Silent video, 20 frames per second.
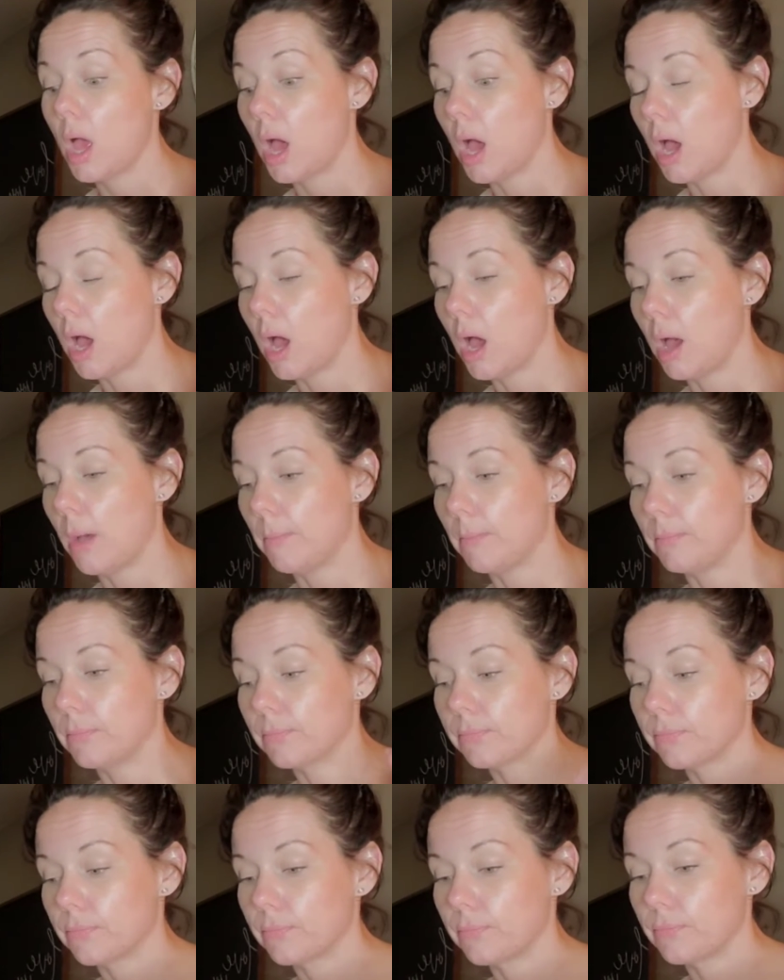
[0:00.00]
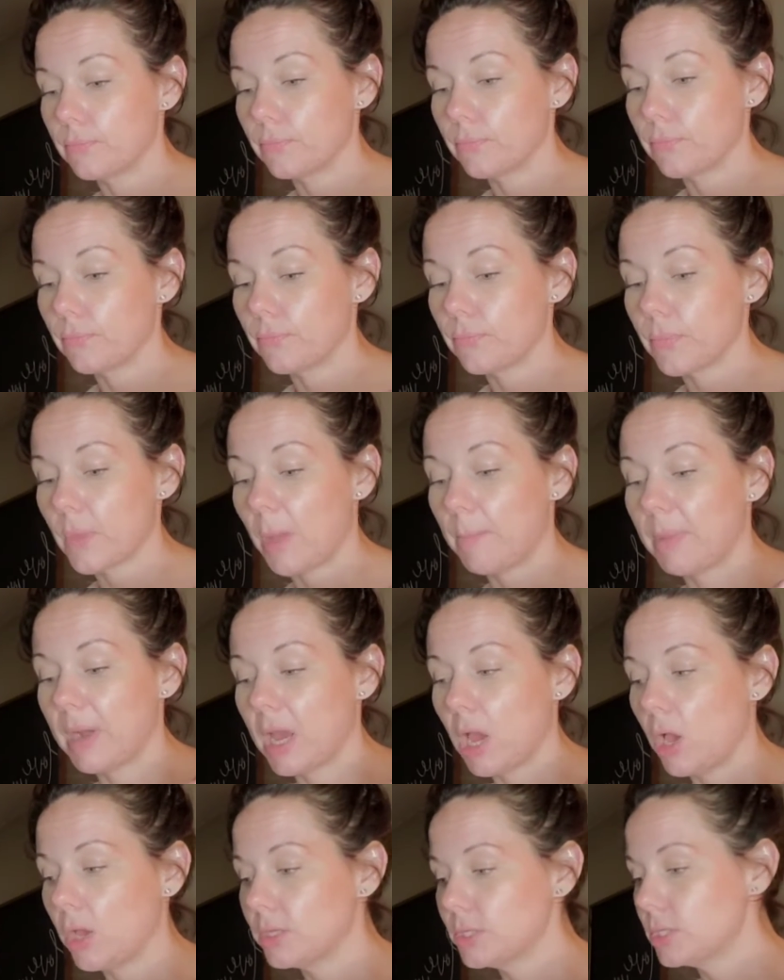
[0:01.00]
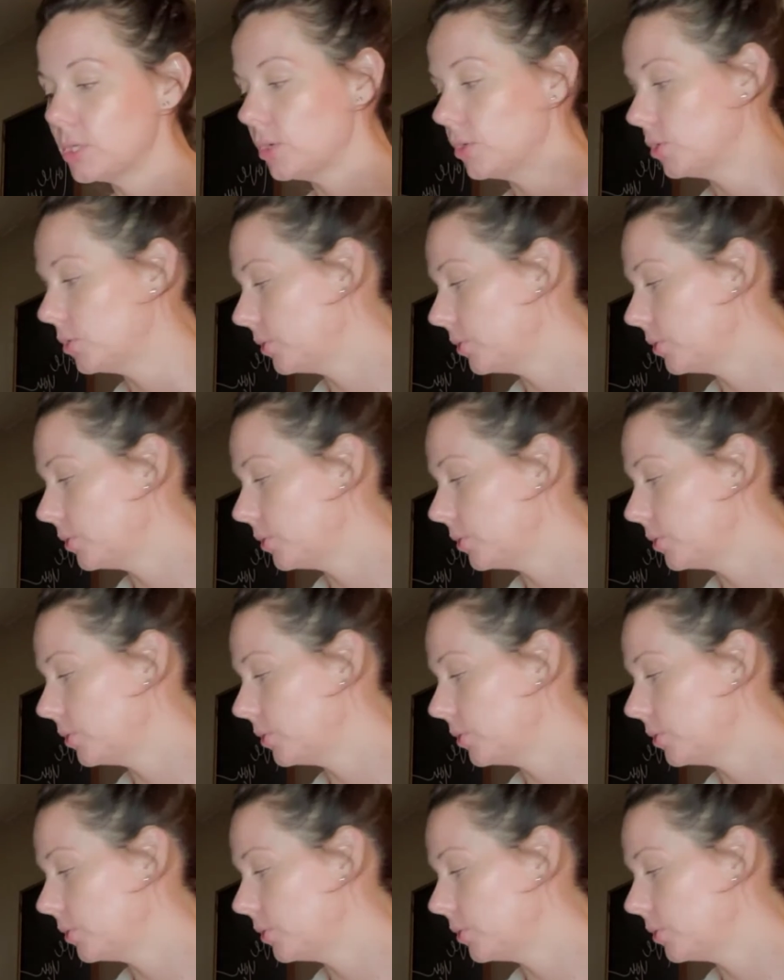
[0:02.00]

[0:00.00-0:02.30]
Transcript: But it also